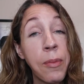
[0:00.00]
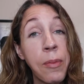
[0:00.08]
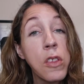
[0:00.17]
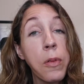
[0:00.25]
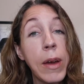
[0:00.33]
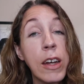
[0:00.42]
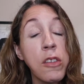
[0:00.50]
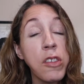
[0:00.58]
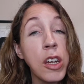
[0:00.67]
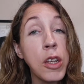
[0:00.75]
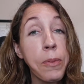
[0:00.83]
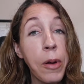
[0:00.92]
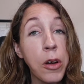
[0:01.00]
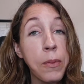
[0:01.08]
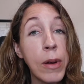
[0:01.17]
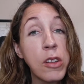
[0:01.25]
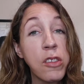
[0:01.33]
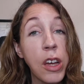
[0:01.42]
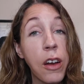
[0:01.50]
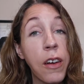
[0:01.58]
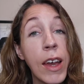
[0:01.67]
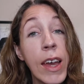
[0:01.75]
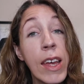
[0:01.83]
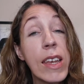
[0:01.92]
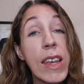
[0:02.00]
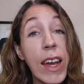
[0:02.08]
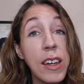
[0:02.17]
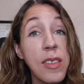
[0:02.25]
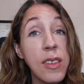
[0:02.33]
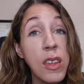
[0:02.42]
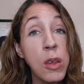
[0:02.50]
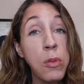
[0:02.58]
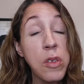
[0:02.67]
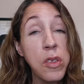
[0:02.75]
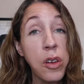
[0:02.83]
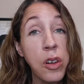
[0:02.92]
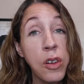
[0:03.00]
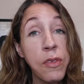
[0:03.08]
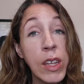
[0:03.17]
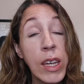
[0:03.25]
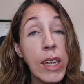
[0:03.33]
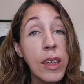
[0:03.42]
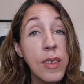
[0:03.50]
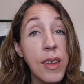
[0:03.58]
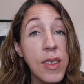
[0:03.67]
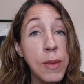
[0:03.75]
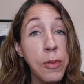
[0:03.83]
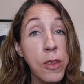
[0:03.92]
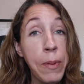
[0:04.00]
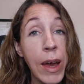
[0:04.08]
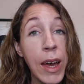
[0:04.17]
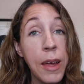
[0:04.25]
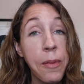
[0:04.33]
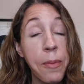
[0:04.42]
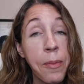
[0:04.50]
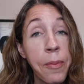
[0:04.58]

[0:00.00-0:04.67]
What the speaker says: So I actually had to park my chair next to the reserved accessible spot,